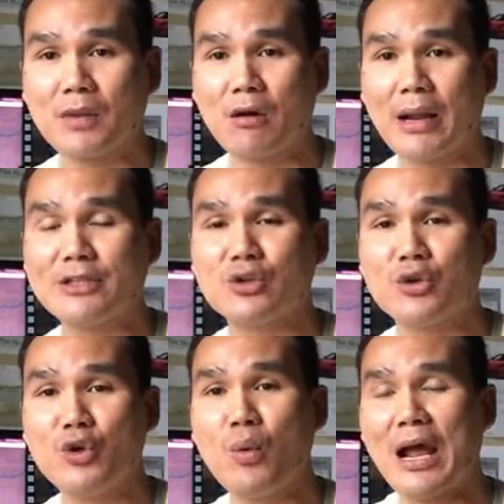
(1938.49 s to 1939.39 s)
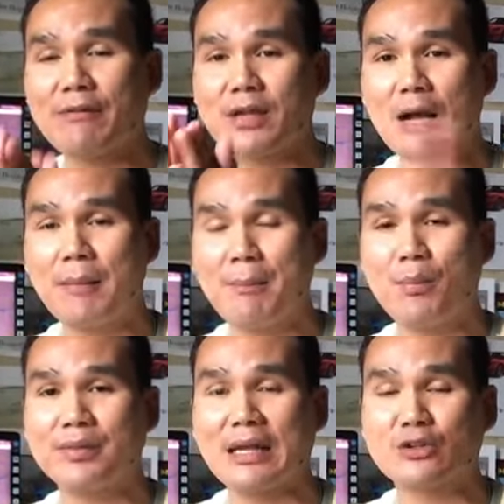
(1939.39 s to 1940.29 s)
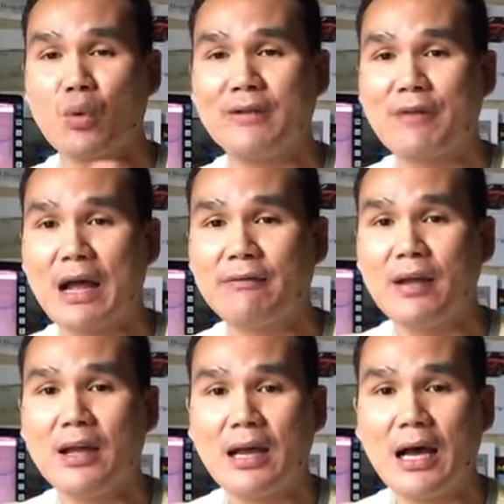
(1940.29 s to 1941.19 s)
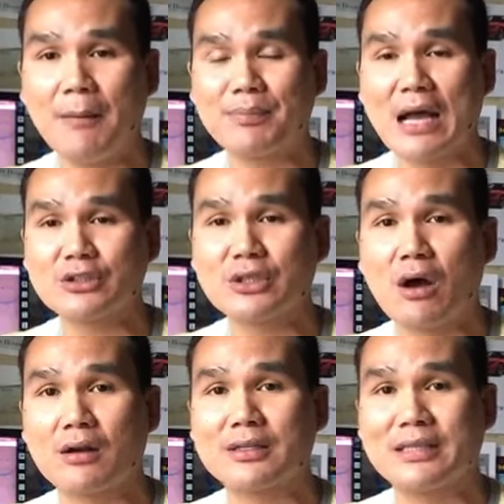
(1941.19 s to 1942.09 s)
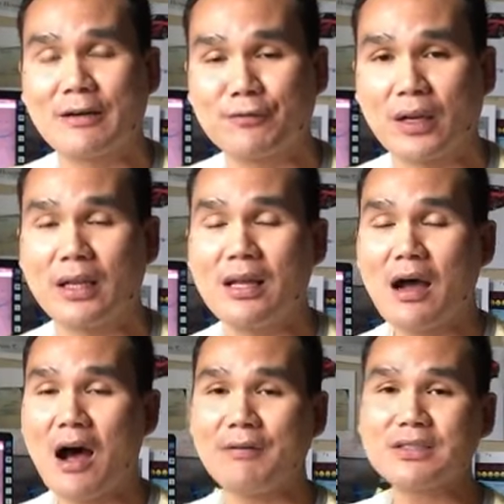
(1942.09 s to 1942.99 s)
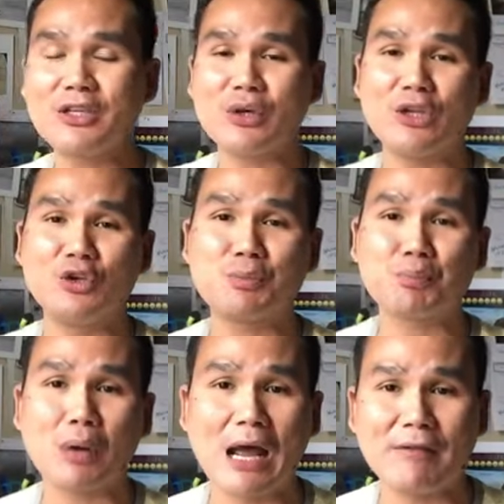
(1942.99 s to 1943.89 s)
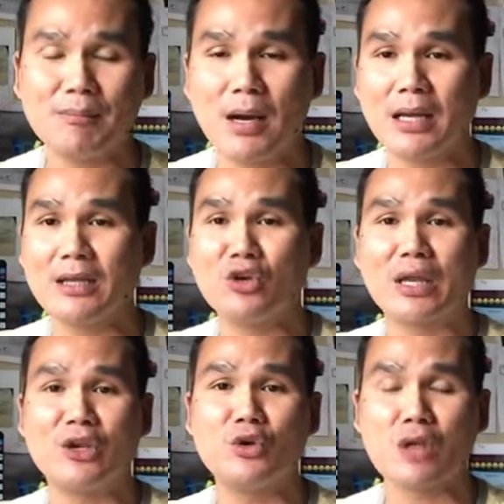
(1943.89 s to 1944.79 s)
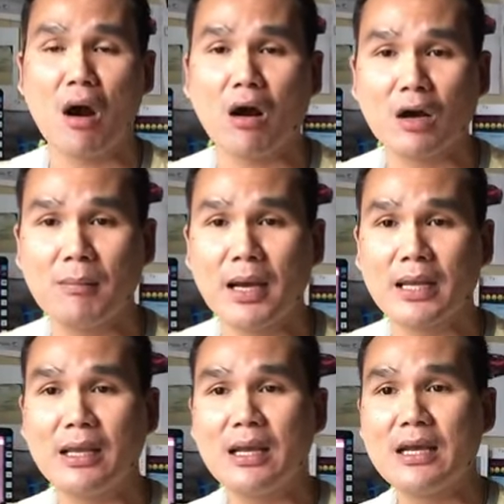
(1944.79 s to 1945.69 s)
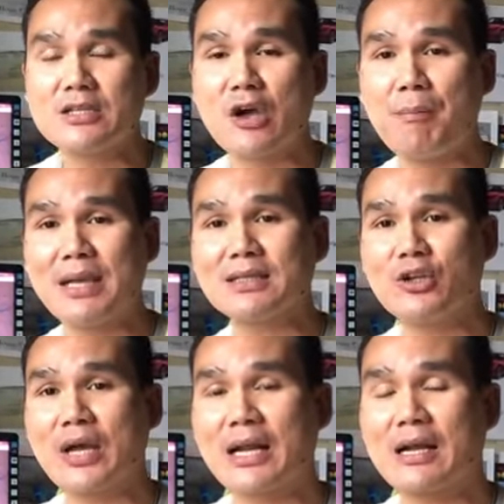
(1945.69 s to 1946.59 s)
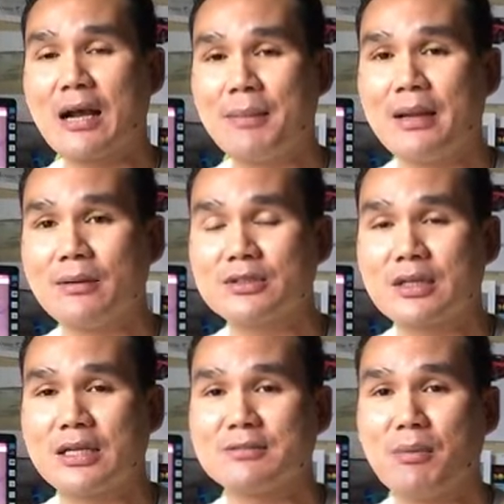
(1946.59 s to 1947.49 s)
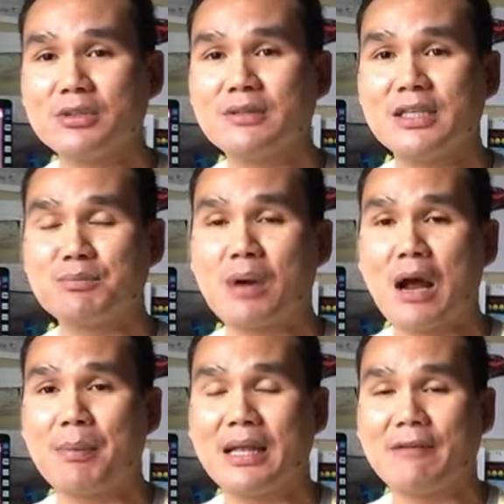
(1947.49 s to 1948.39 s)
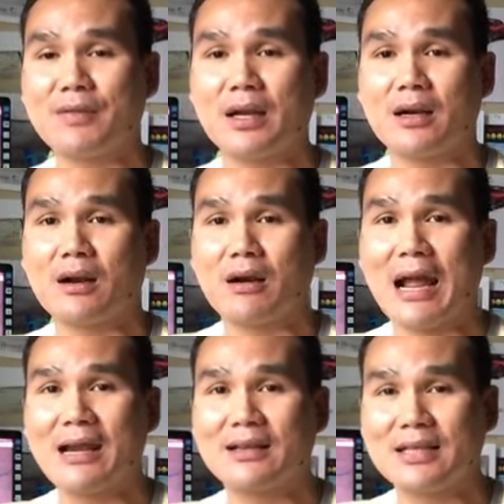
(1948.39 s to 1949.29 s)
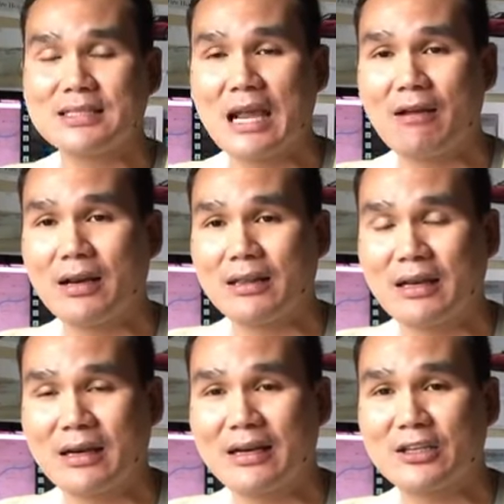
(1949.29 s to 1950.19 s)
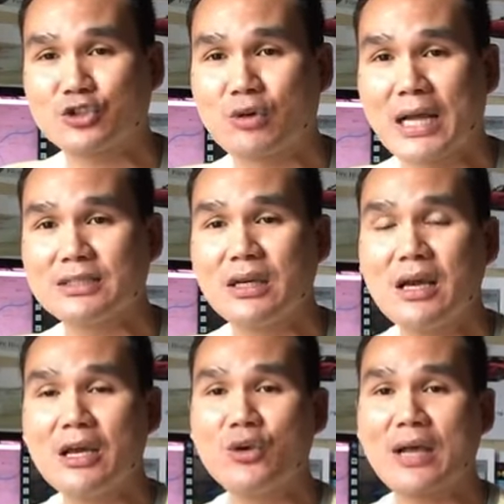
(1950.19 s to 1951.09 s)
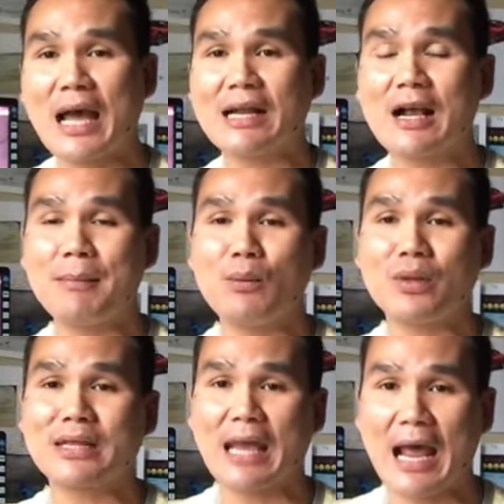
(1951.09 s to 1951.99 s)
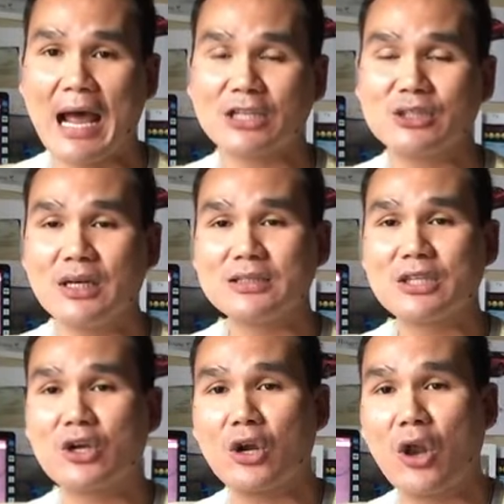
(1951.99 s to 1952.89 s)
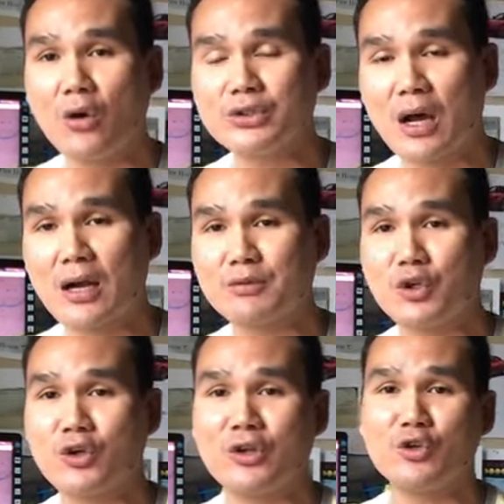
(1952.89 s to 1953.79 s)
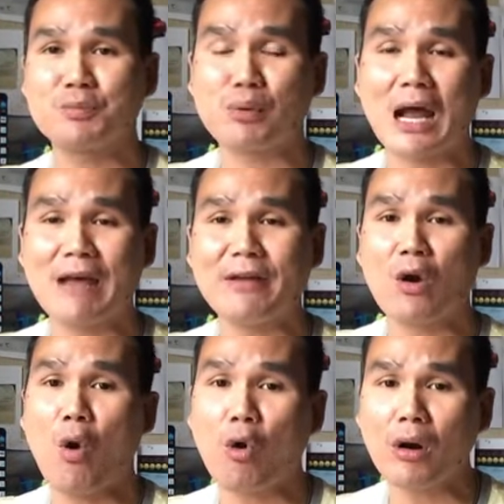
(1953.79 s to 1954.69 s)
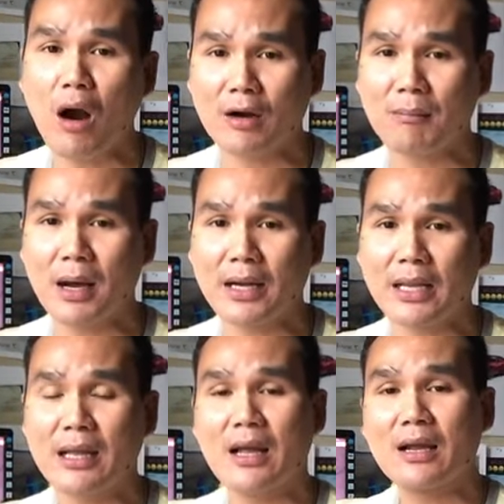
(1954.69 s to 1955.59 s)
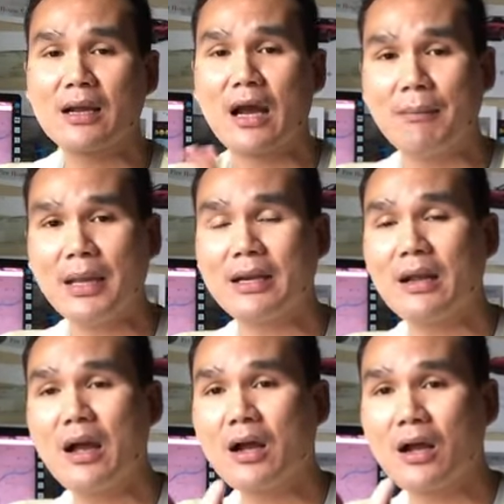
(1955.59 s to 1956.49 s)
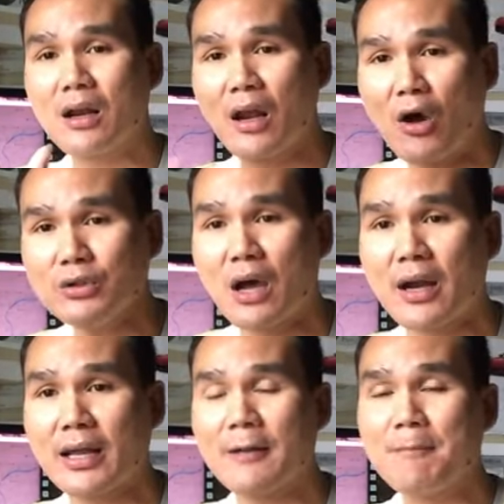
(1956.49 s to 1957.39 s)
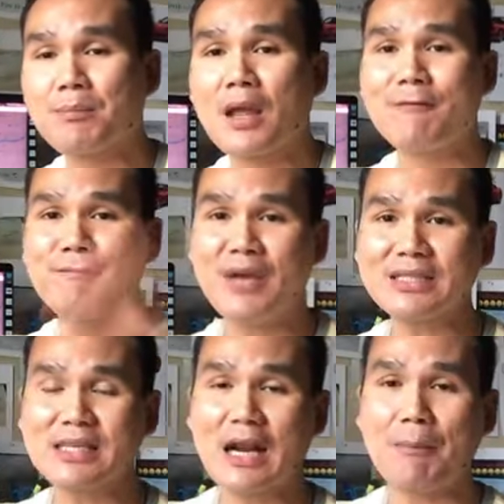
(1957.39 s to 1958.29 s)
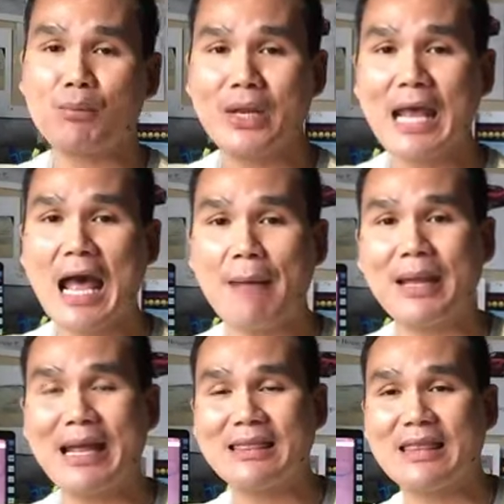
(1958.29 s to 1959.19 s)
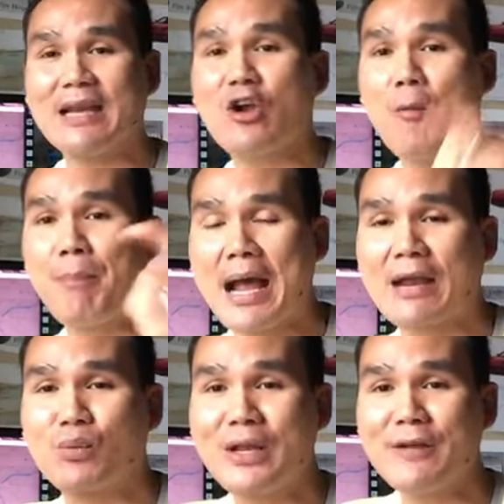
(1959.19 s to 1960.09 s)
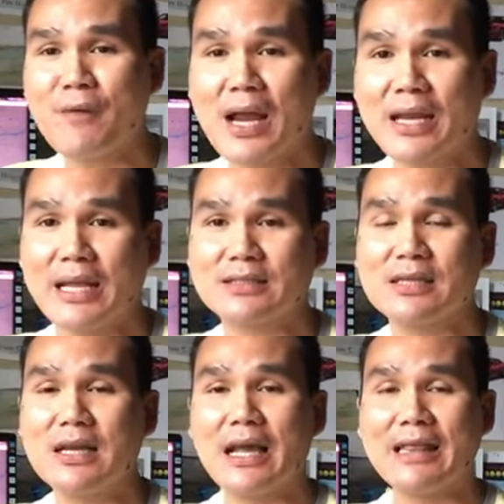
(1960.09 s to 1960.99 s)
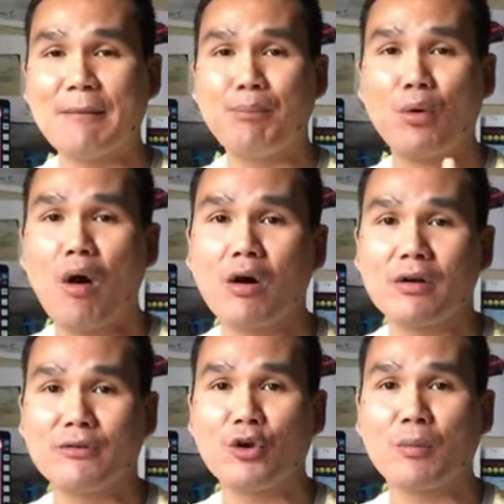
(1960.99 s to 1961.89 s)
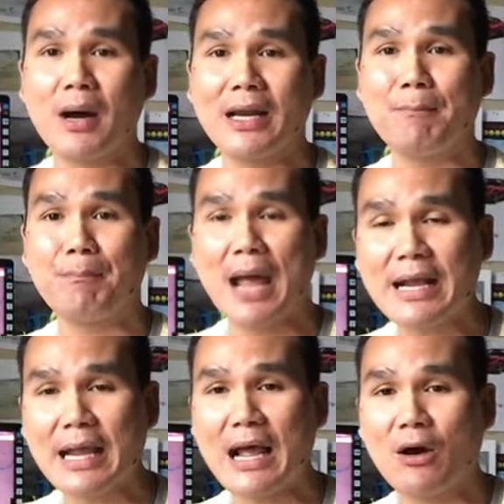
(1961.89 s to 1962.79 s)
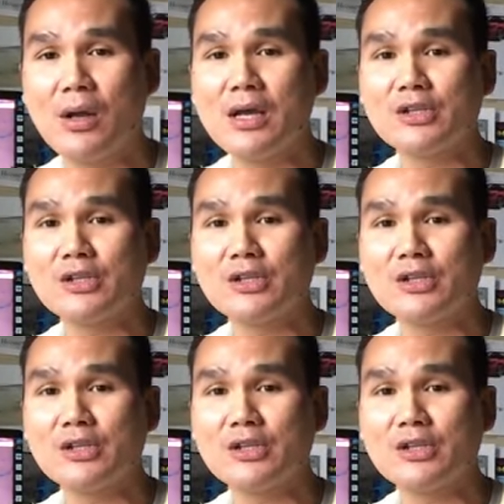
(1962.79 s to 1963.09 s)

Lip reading: All right, so you have to come up with that $25,000 different. Obviously, you can use private money, you can use hard money. So basically, you got to come in, because most of these property, if they are at a discount and they're in distress, you got to come in with cash to close on it. So you can use private or hard money, come in, close on it, fix it up, rehab it, and then go back and refinance and then pull all of your money back out.